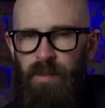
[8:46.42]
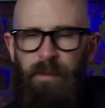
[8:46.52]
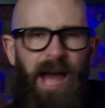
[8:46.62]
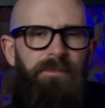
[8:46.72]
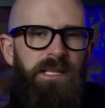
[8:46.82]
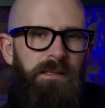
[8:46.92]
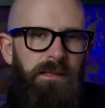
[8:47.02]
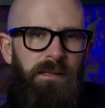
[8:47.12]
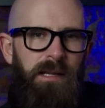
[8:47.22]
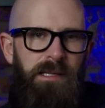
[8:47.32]
But
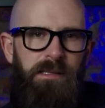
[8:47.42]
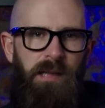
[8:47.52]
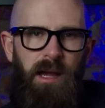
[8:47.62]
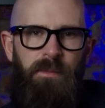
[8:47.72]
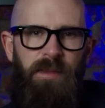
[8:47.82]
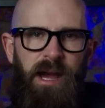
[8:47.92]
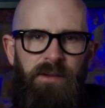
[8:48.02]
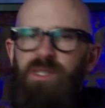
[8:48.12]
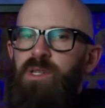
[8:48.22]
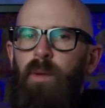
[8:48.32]
perhaps it's time now
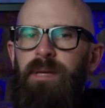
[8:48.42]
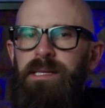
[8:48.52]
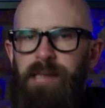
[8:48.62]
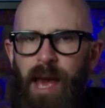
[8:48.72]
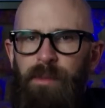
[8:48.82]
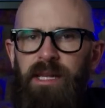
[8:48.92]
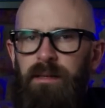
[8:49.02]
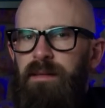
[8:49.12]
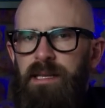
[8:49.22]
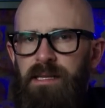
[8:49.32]
to stop
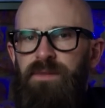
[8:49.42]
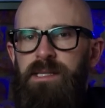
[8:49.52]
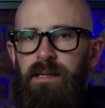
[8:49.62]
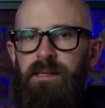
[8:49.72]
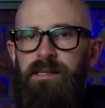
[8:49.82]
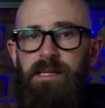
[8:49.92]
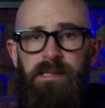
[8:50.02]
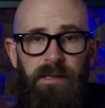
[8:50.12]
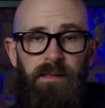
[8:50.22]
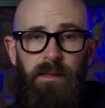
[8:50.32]
examining these
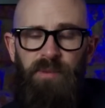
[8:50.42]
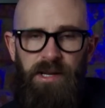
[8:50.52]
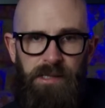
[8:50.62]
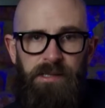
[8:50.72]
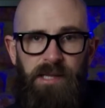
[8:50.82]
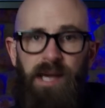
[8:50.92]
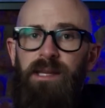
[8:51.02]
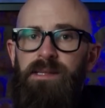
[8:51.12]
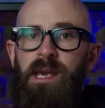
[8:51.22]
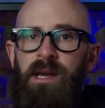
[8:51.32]
facilities in the present day
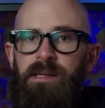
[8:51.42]
and